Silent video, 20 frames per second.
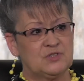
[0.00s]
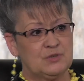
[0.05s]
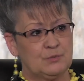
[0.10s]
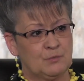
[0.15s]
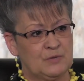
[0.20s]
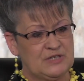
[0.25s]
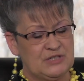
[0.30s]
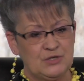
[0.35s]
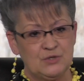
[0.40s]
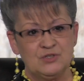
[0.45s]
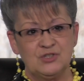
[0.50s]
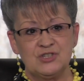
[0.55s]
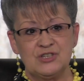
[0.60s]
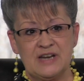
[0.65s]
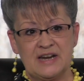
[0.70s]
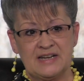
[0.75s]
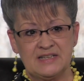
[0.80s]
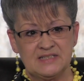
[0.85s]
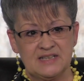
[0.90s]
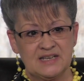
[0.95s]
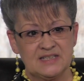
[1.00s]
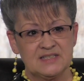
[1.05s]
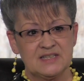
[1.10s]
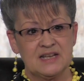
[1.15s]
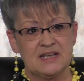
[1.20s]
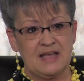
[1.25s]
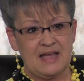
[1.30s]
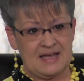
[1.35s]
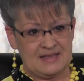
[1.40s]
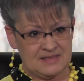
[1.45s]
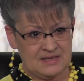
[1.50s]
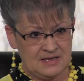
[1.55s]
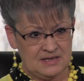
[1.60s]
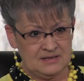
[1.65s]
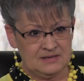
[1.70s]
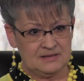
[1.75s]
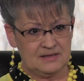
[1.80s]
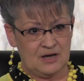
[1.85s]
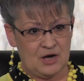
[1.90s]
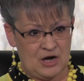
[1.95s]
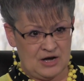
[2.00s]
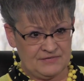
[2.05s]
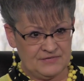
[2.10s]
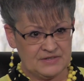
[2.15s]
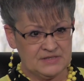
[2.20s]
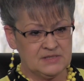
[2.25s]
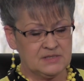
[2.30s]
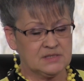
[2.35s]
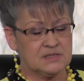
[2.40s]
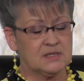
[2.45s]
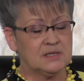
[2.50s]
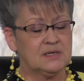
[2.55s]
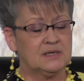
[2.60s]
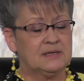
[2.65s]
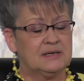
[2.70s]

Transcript: We do genetic testing at the office.